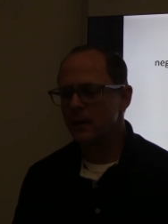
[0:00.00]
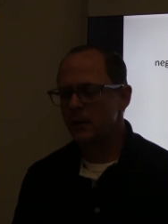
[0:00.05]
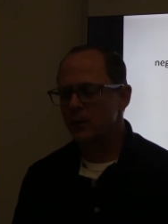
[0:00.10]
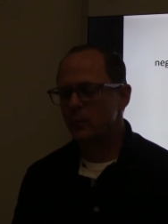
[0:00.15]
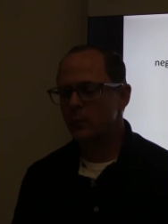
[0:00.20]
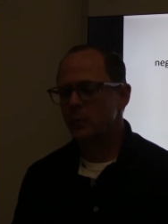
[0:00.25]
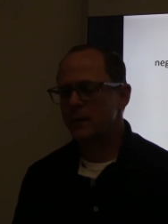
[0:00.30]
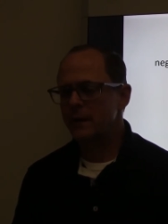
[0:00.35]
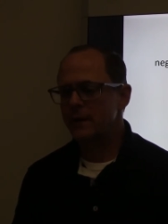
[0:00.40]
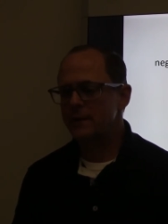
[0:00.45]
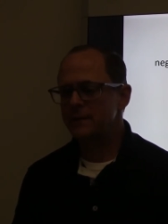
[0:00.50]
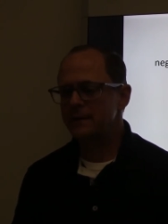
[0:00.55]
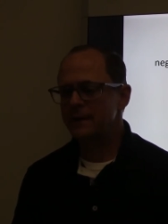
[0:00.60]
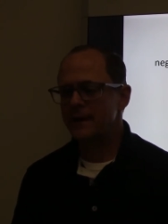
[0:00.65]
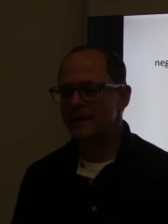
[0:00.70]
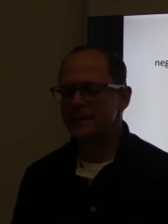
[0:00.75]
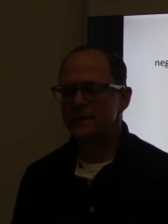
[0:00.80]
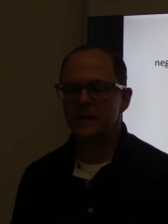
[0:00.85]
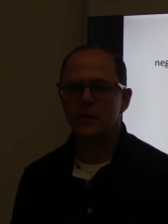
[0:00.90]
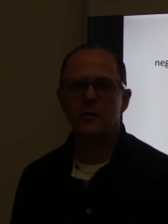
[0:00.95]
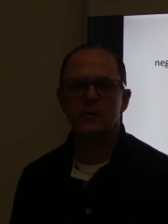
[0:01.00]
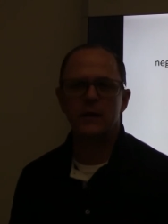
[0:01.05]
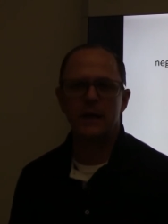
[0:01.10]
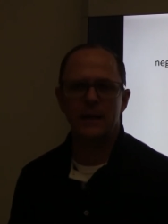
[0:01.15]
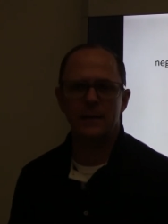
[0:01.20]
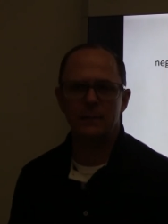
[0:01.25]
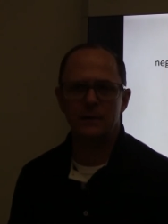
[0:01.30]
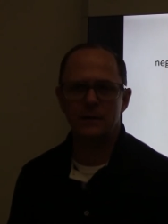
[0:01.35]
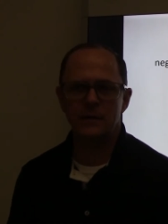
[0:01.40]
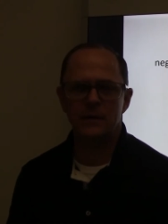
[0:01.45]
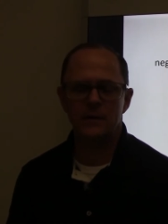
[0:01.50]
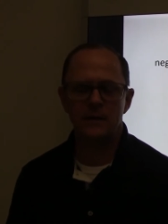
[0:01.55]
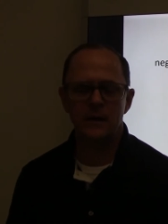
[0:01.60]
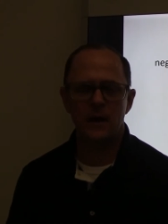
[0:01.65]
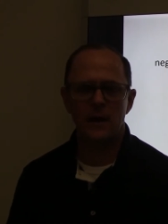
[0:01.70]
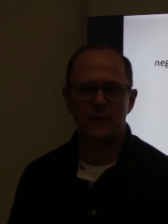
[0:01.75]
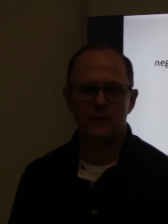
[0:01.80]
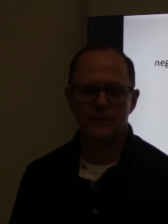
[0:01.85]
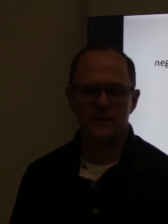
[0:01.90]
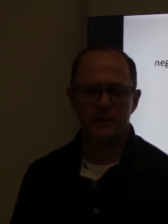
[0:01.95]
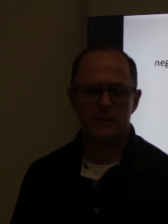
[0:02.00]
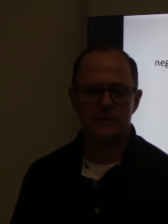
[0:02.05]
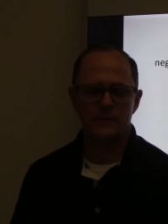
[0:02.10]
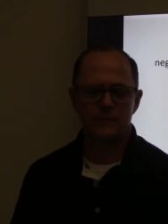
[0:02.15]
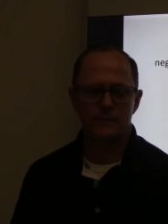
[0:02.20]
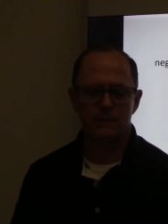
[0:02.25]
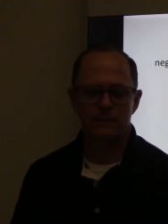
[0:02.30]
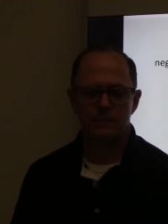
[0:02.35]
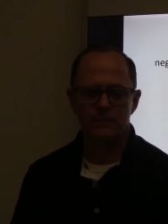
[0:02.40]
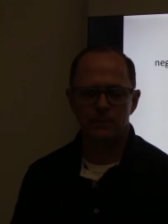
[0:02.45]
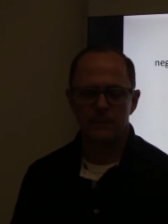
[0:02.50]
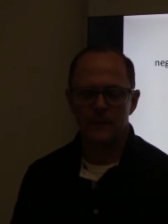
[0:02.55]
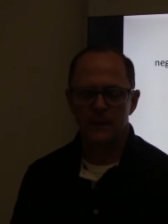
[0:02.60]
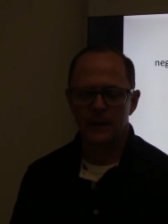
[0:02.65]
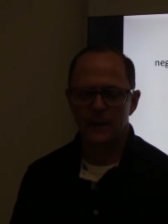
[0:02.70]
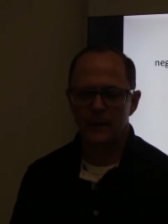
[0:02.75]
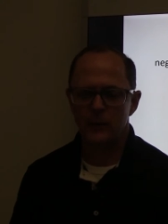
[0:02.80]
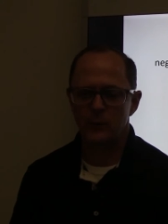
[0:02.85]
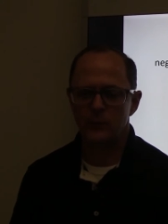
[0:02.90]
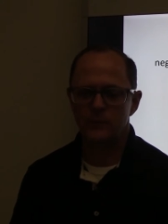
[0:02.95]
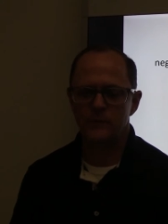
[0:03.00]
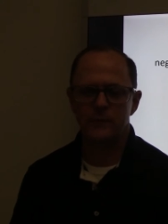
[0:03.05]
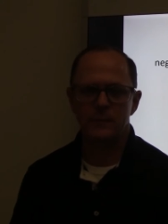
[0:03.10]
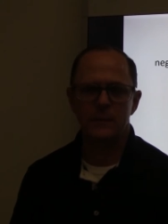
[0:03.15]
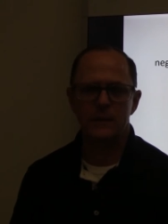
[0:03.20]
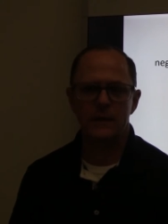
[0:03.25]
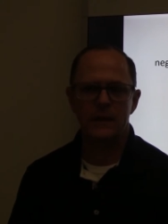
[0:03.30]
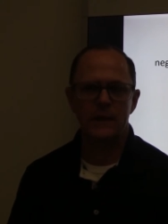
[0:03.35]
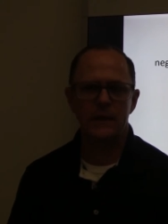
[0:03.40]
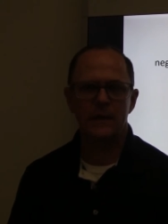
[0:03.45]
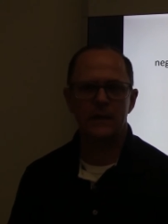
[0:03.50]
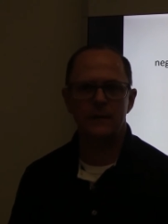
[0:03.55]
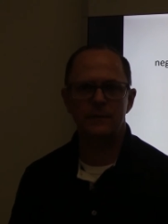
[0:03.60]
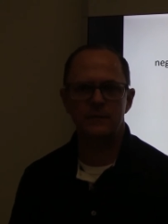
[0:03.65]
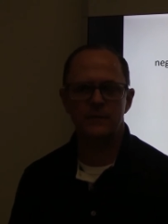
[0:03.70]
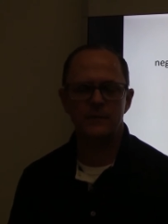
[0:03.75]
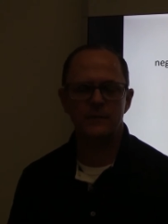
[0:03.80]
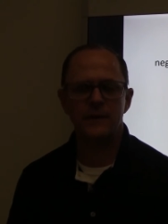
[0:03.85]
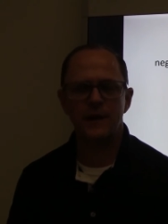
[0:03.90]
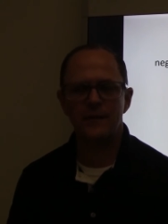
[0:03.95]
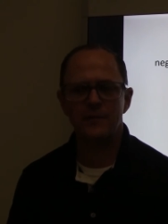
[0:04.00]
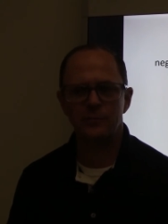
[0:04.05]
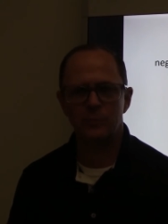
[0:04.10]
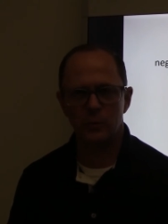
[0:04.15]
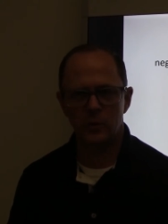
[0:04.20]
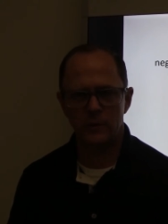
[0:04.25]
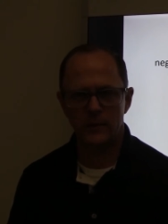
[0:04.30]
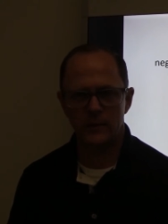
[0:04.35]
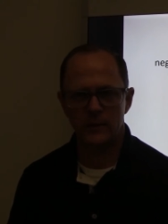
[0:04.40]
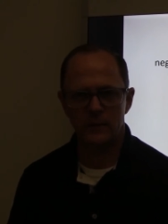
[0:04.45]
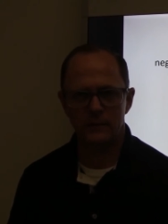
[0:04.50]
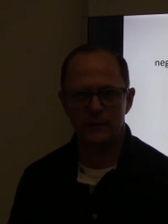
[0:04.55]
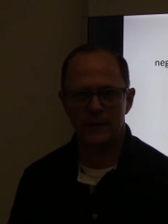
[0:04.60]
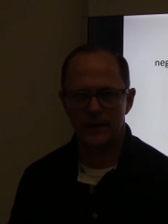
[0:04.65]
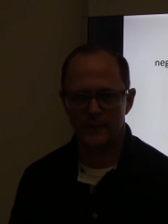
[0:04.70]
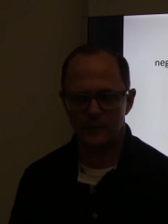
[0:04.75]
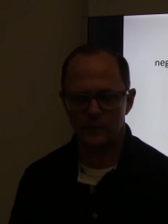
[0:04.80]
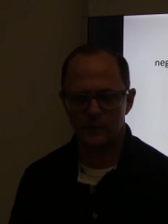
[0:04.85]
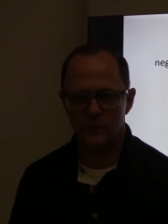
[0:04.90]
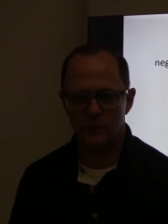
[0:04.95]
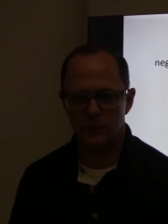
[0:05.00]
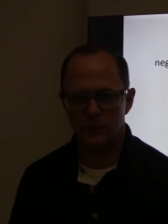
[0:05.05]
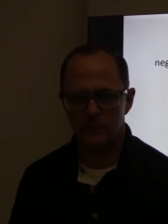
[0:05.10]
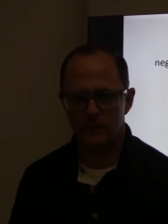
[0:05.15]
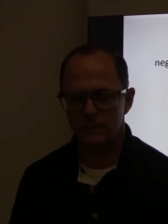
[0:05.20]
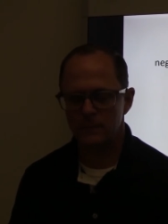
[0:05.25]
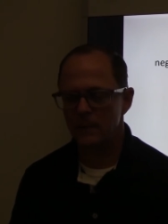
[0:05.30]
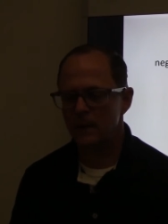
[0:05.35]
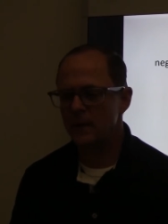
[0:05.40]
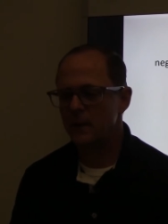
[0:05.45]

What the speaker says: When Danielle came into the office, it was the beginning of her sophomore year of high school.